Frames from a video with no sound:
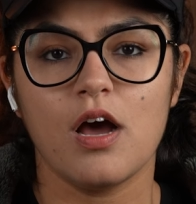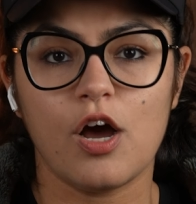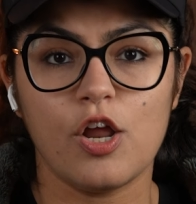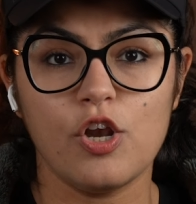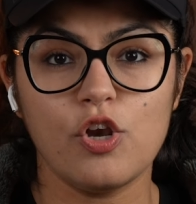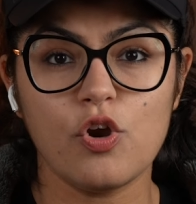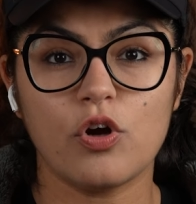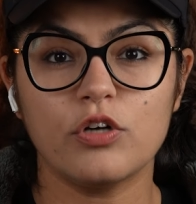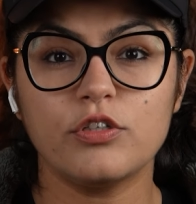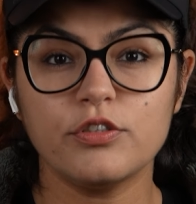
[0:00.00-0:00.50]

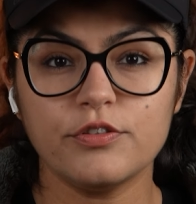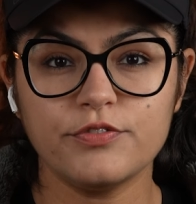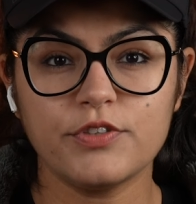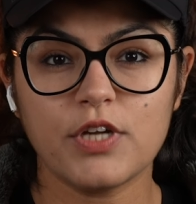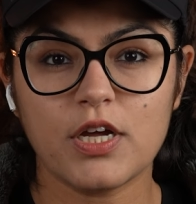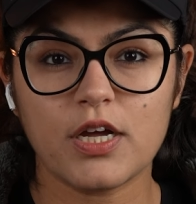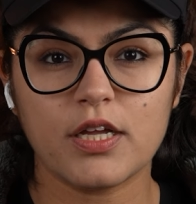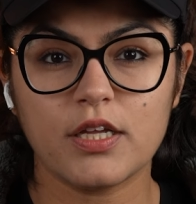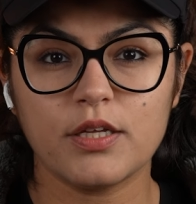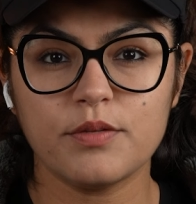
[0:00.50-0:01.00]
A lot of
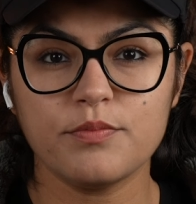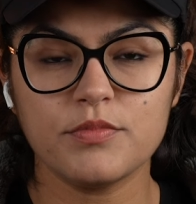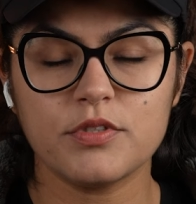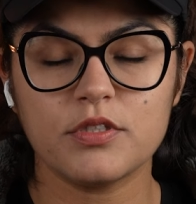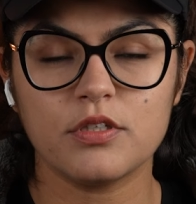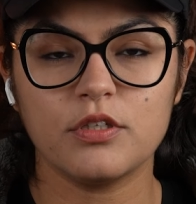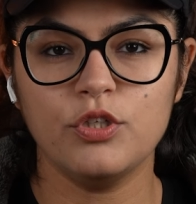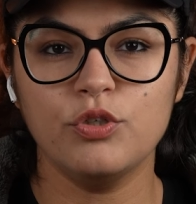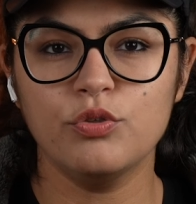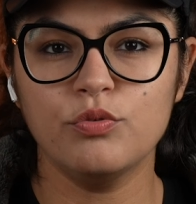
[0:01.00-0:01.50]

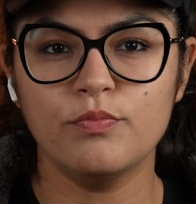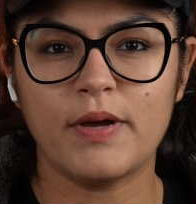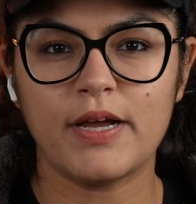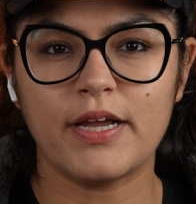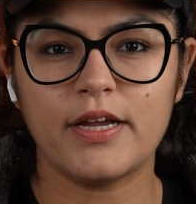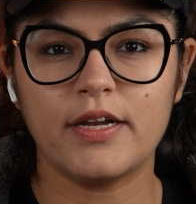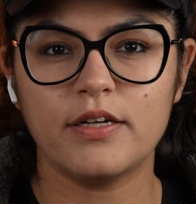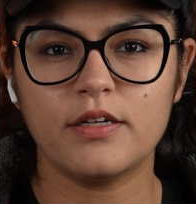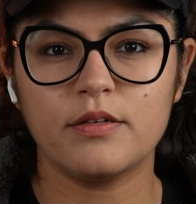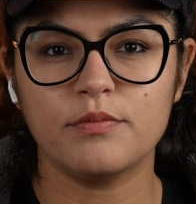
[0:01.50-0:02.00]
times you
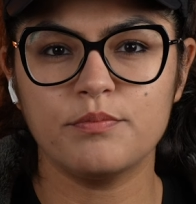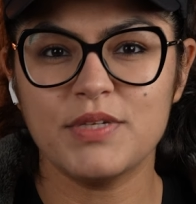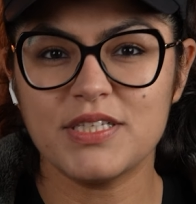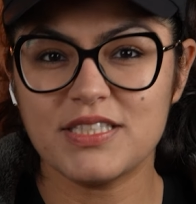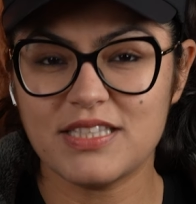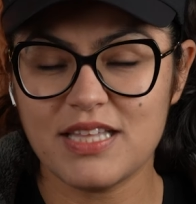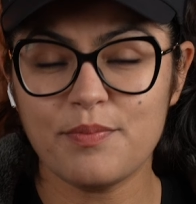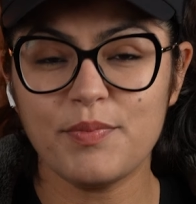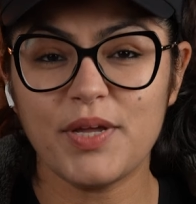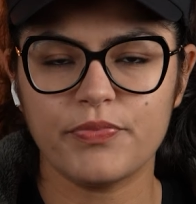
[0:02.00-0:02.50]
might
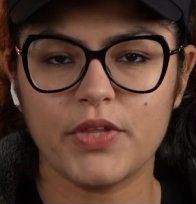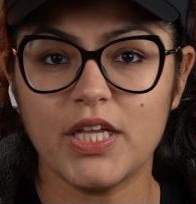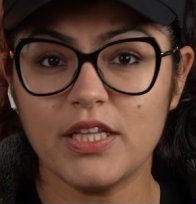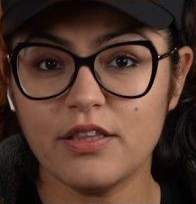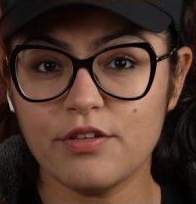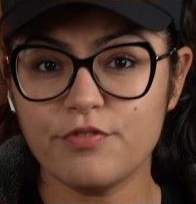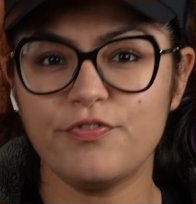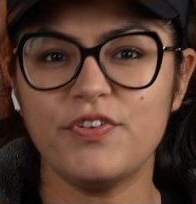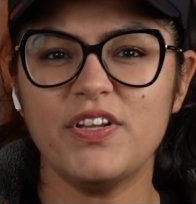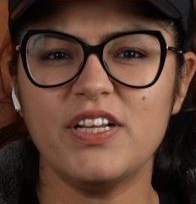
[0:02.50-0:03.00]
miss them in
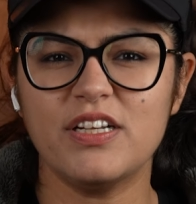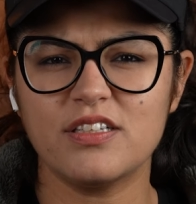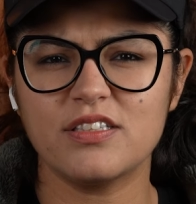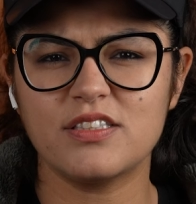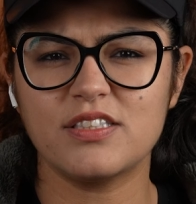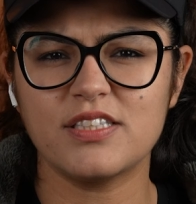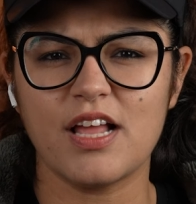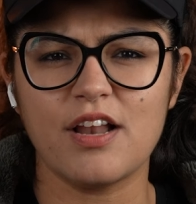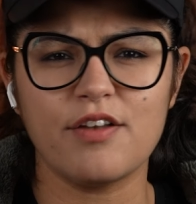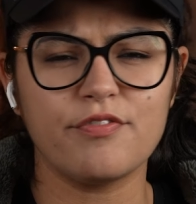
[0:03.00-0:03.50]
the field
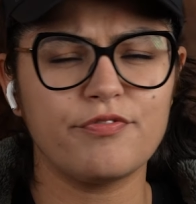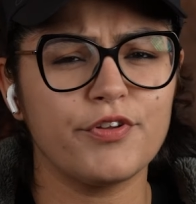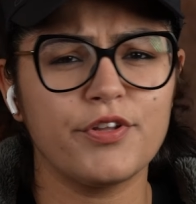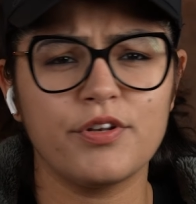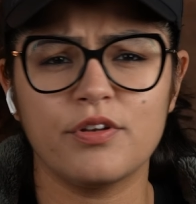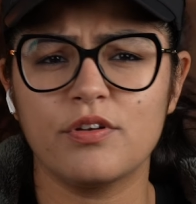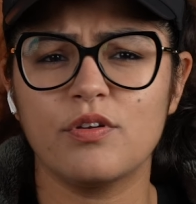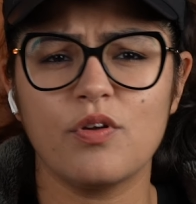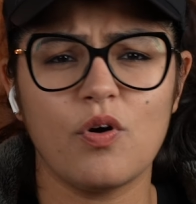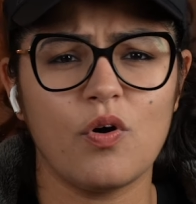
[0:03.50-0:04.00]
itself
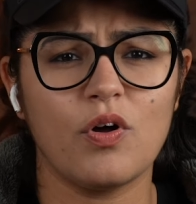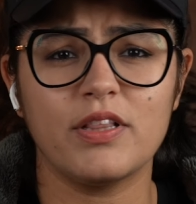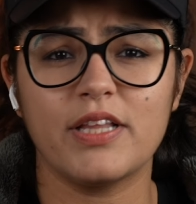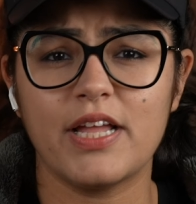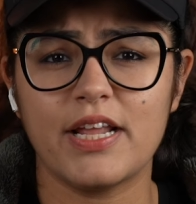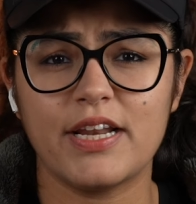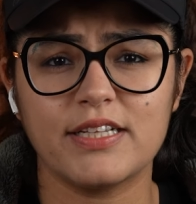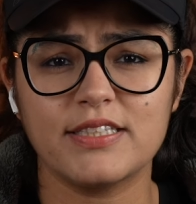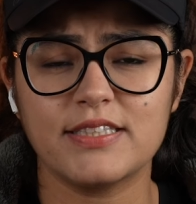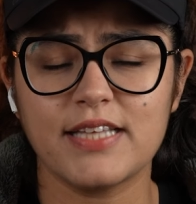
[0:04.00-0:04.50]
in all
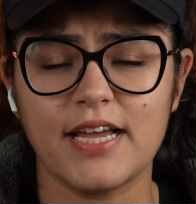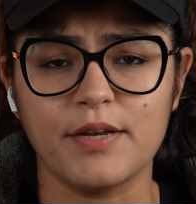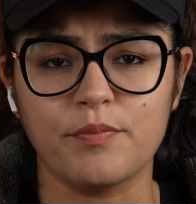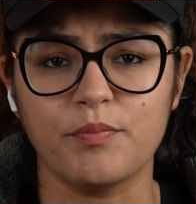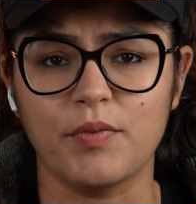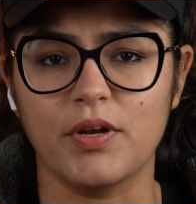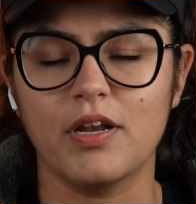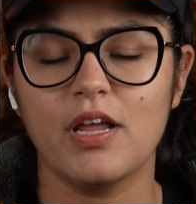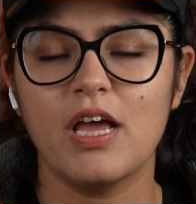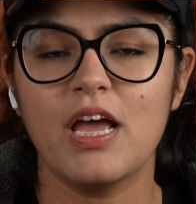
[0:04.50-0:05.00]
that
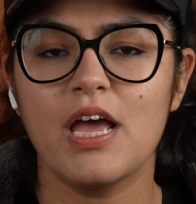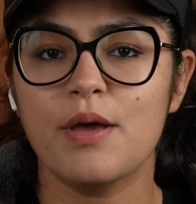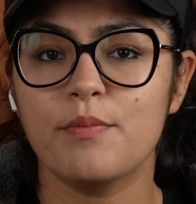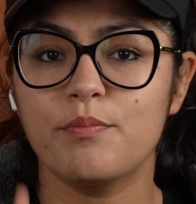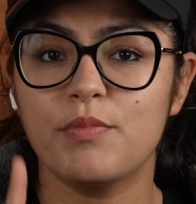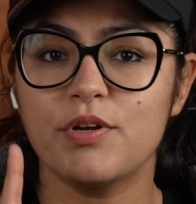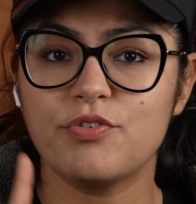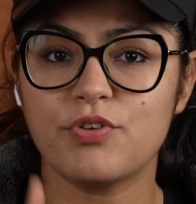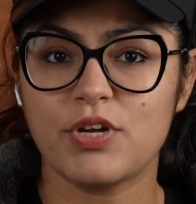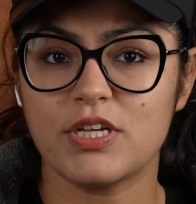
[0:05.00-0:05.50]
excitement.
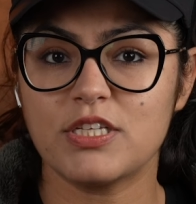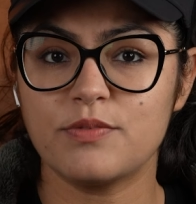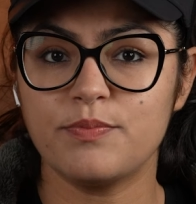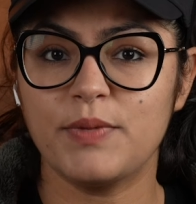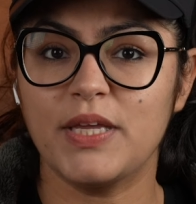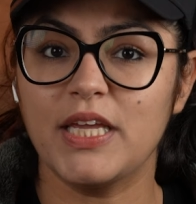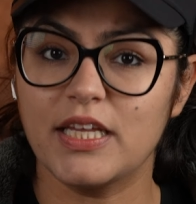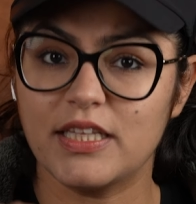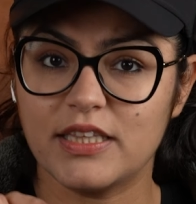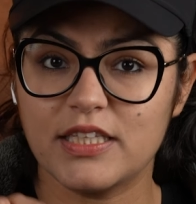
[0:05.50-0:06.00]
But trust
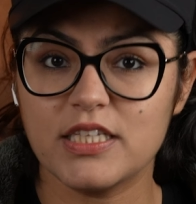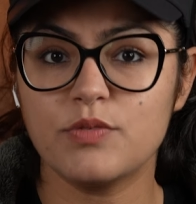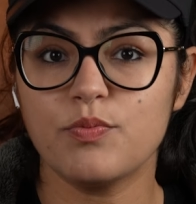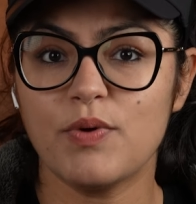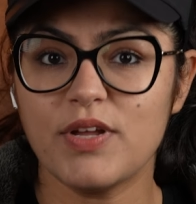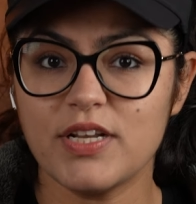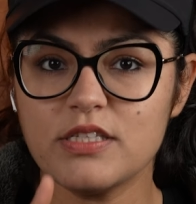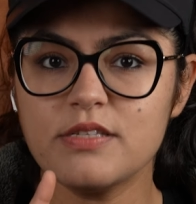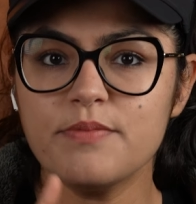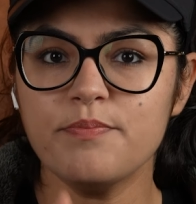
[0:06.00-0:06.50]
me, this
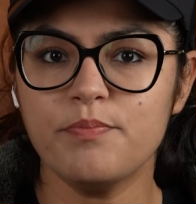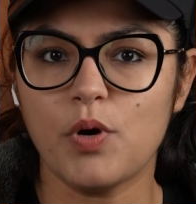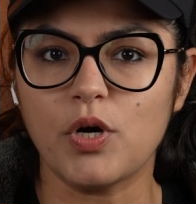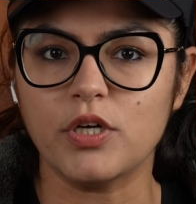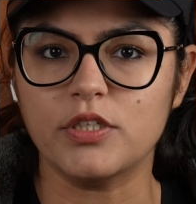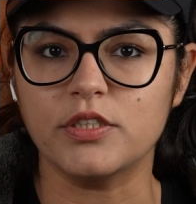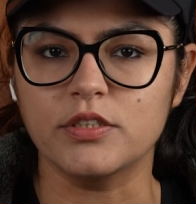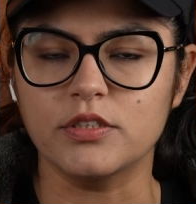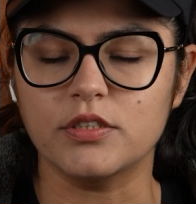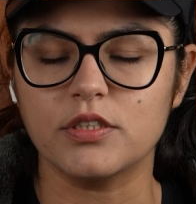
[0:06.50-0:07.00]
one is
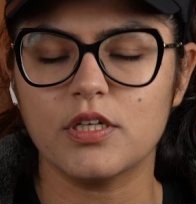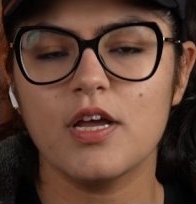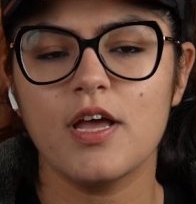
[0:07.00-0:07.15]
important.